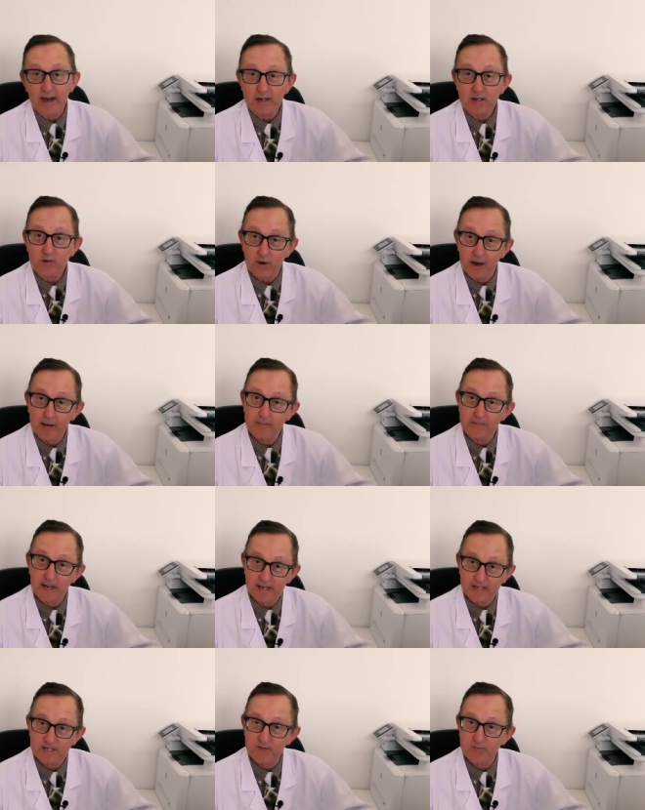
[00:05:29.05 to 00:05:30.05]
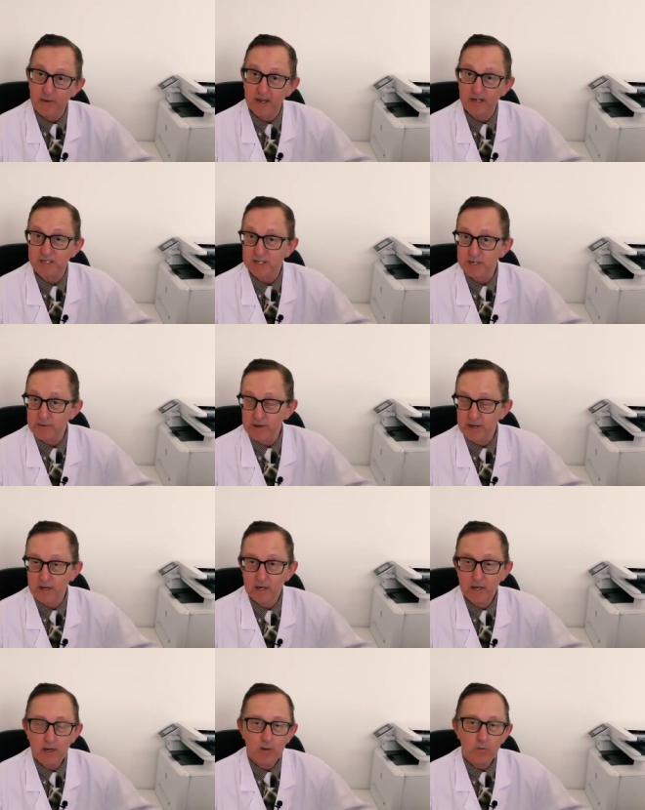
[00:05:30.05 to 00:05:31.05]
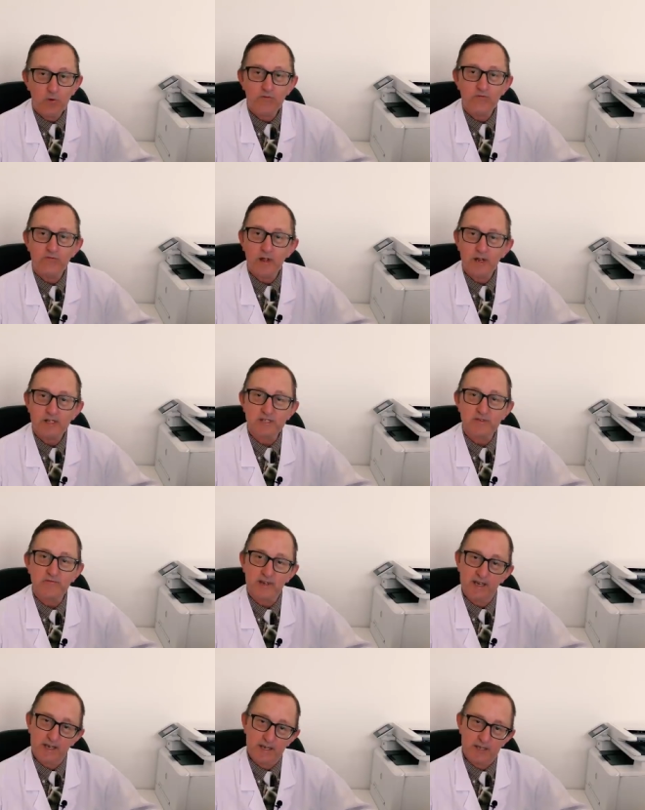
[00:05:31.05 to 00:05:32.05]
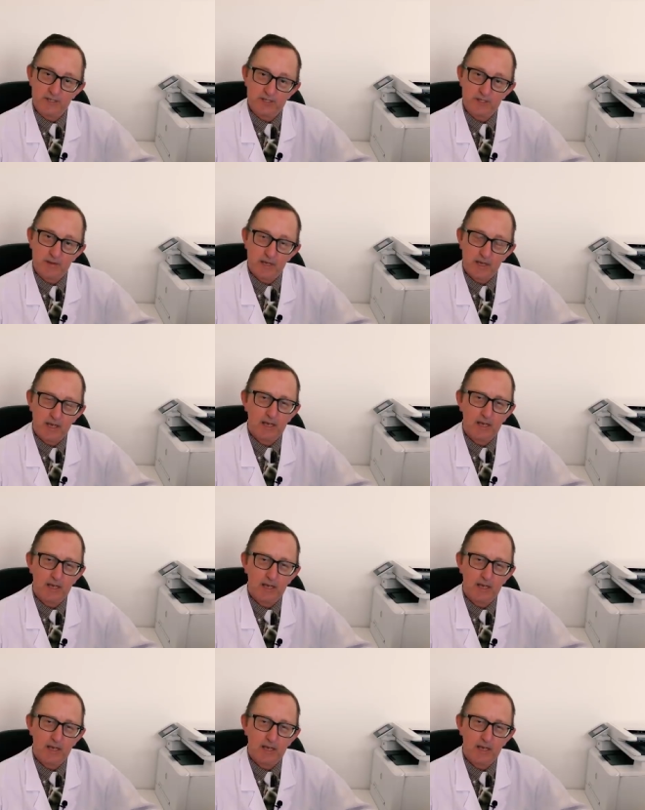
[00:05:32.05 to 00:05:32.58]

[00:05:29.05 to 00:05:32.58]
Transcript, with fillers: and gram-negative bacteria with relative ease,